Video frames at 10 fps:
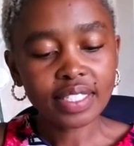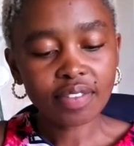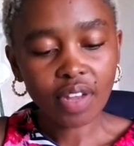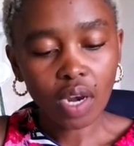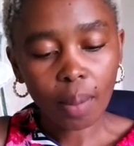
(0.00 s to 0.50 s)

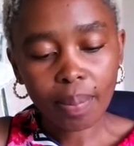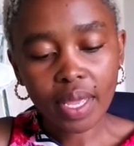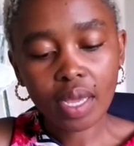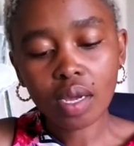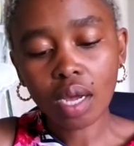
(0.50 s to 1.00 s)

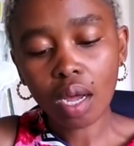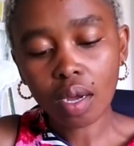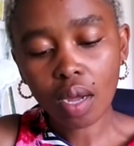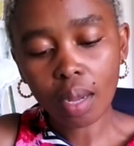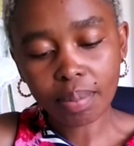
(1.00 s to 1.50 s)
Developing
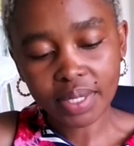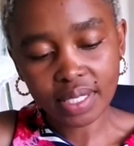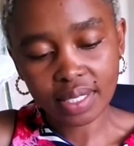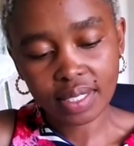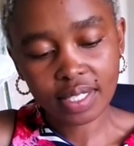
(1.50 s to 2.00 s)

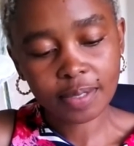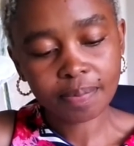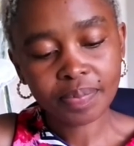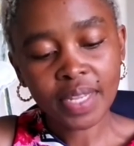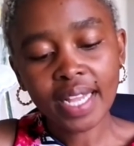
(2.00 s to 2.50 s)

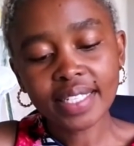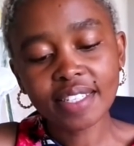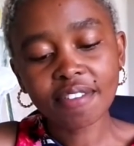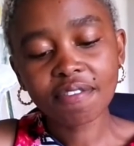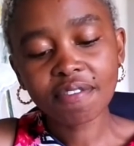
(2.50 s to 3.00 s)
competence.
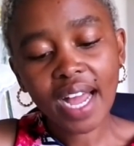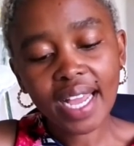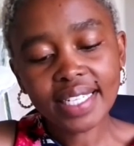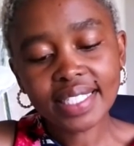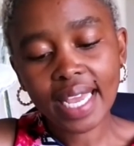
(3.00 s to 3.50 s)

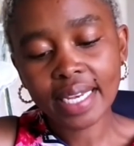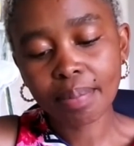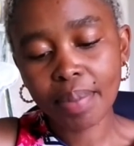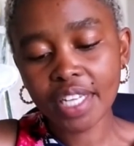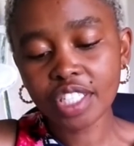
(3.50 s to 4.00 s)
Defined
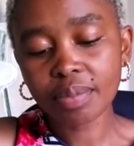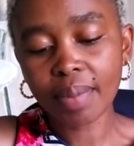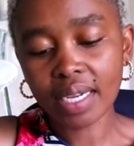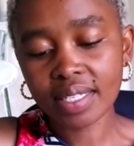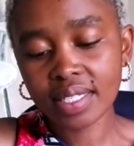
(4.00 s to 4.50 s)
and
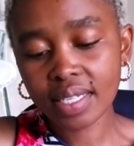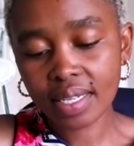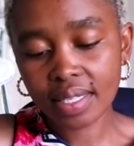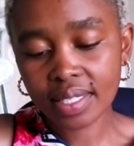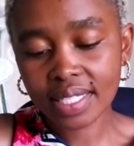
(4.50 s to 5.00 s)
benchmark
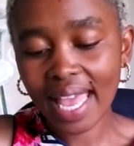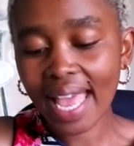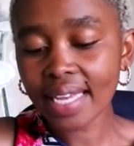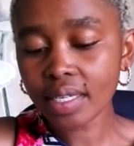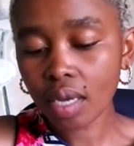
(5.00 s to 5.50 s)
skills
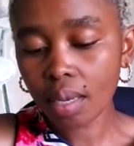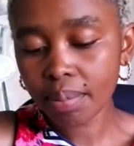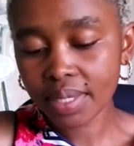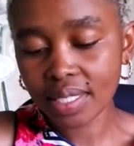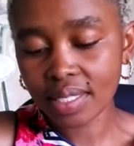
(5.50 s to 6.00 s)
and
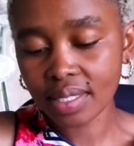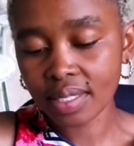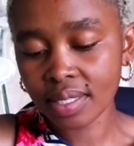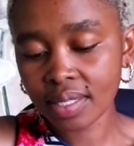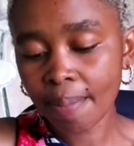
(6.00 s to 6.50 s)

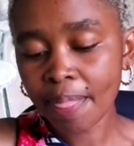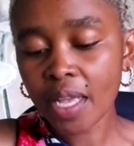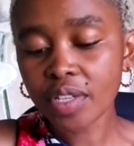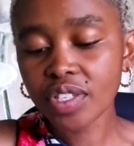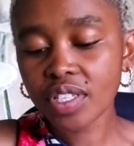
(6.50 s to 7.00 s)
competences
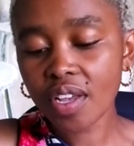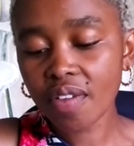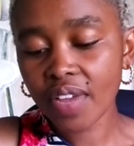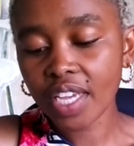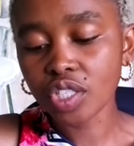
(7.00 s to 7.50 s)

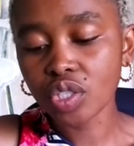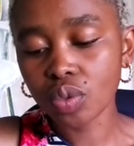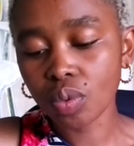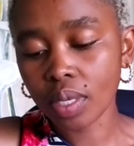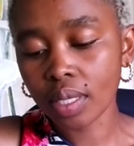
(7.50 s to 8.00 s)
serve a
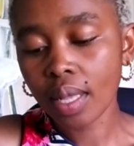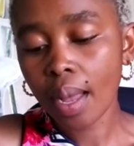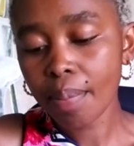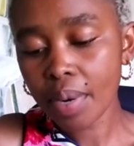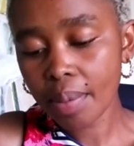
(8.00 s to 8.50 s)
dual
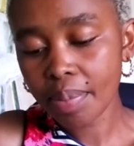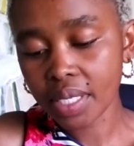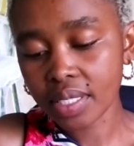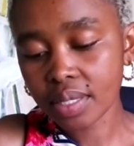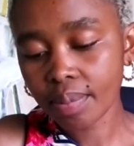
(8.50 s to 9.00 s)

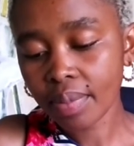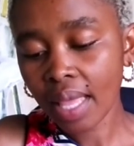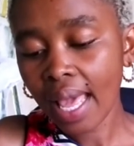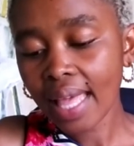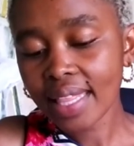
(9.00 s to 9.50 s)
purpose.
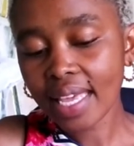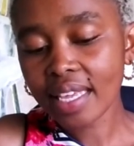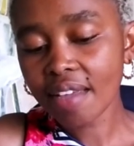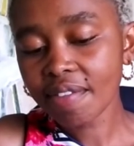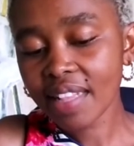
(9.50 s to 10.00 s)
They
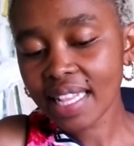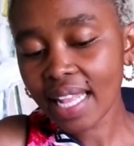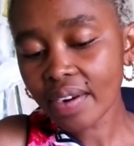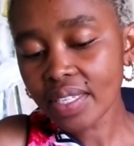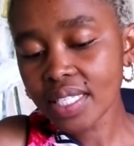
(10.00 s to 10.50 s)
give
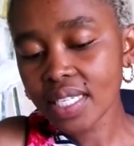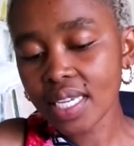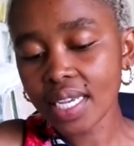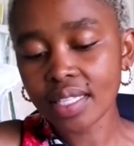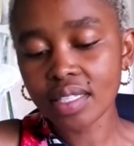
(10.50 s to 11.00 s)

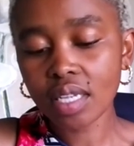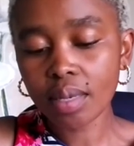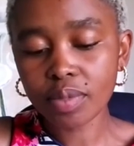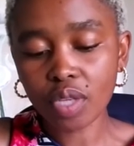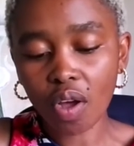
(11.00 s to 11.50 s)
clarity in
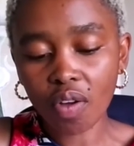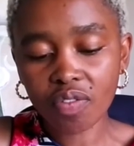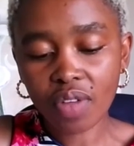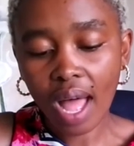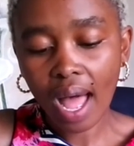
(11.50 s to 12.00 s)
terms
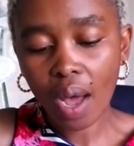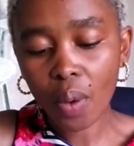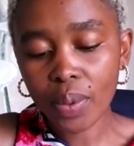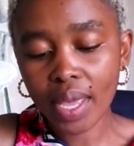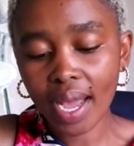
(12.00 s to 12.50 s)
of
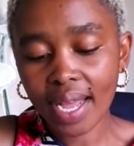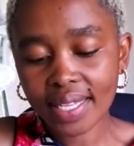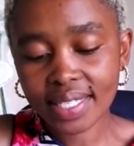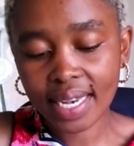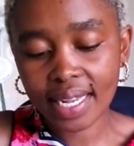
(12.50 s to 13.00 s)
how we
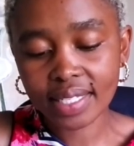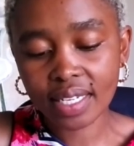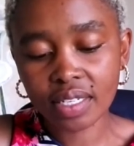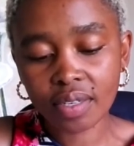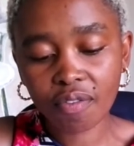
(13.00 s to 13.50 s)

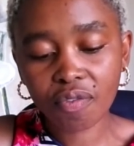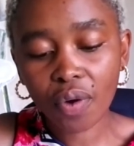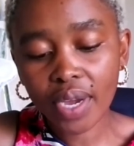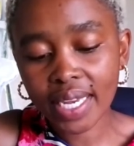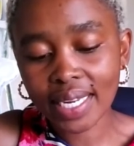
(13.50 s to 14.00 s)
selected
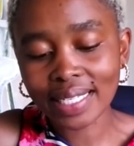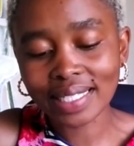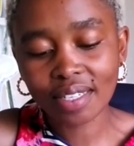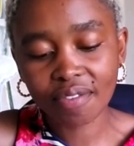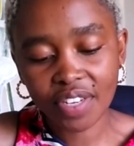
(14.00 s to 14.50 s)
for an
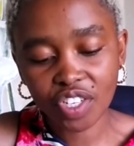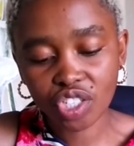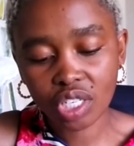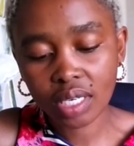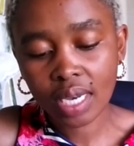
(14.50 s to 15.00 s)

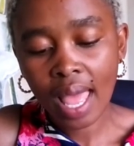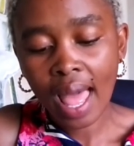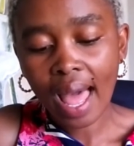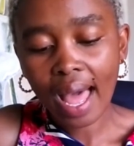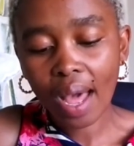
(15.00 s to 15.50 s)
intervention,
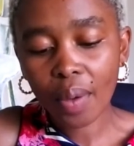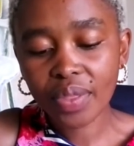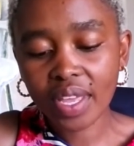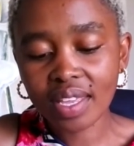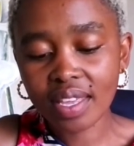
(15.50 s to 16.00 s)
how
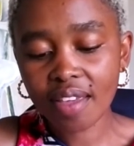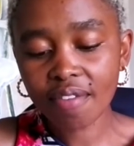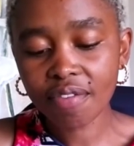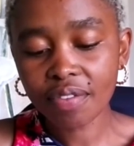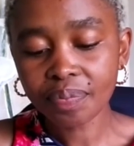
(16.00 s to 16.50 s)
they
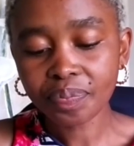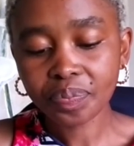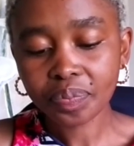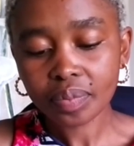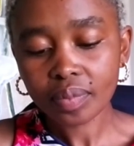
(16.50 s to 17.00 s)
give
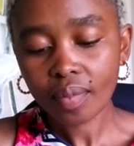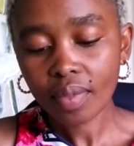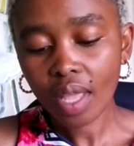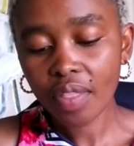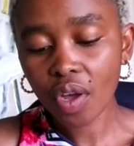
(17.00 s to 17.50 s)

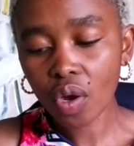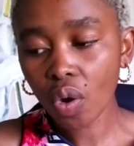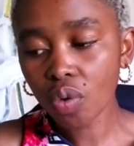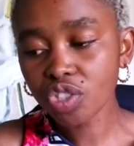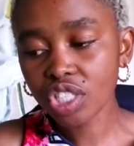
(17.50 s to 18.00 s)
the
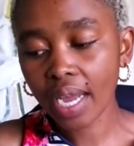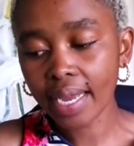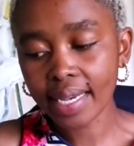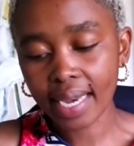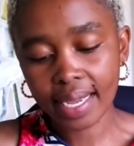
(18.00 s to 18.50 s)
coach
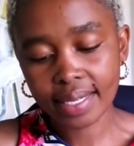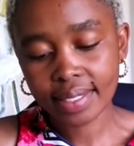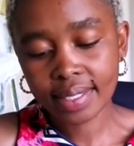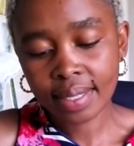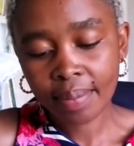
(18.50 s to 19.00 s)

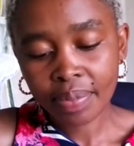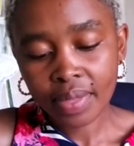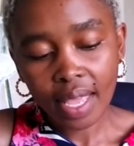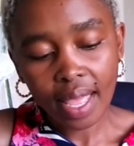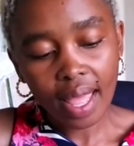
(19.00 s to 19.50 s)
guidelines
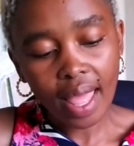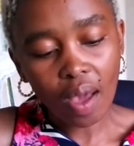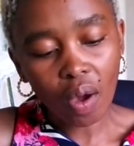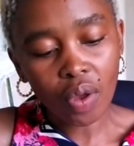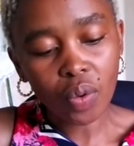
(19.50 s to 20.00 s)

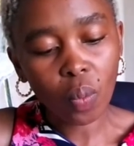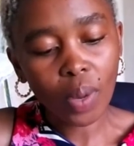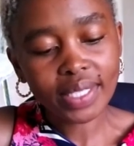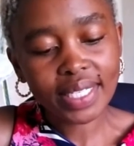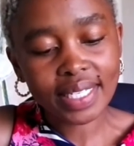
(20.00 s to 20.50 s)
on
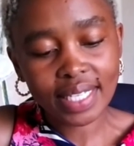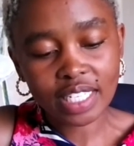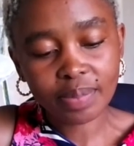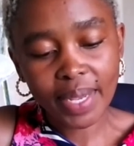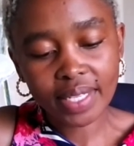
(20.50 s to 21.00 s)
what is
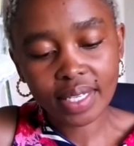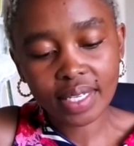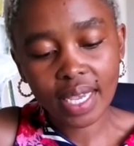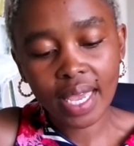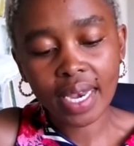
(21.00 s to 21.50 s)

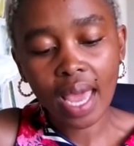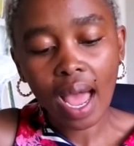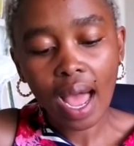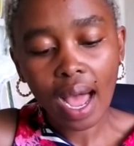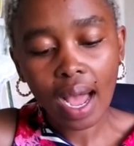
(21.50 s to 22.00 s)
expected and
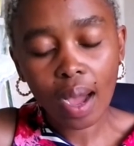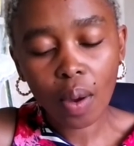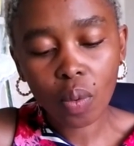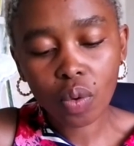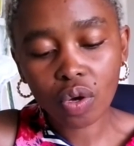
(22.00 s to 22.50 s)

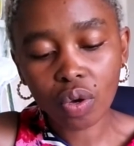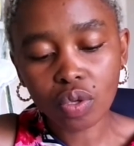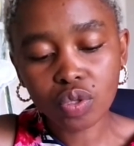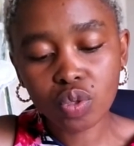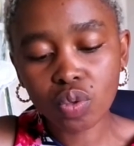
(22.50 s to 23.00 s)
how
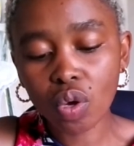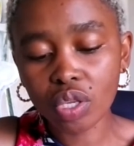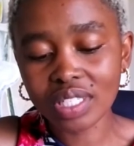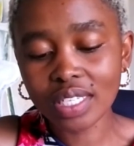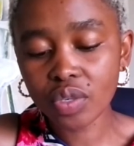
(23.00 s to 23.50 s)
to
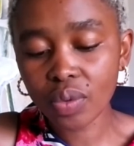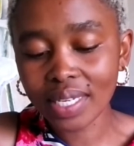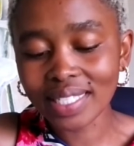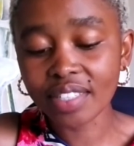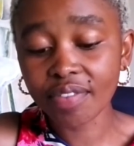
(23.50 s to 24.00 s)

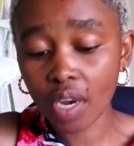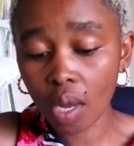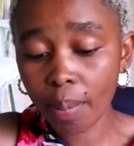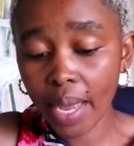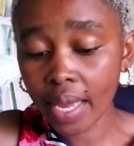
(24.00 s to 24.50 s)
continually
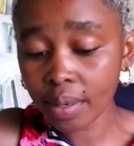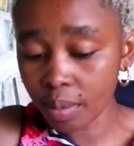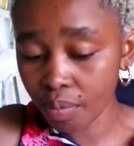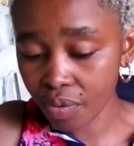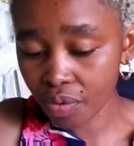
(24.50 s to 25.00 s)
develop and
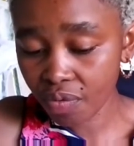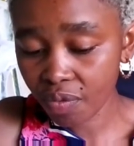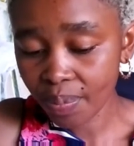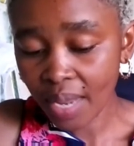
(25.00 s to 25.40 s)
improve.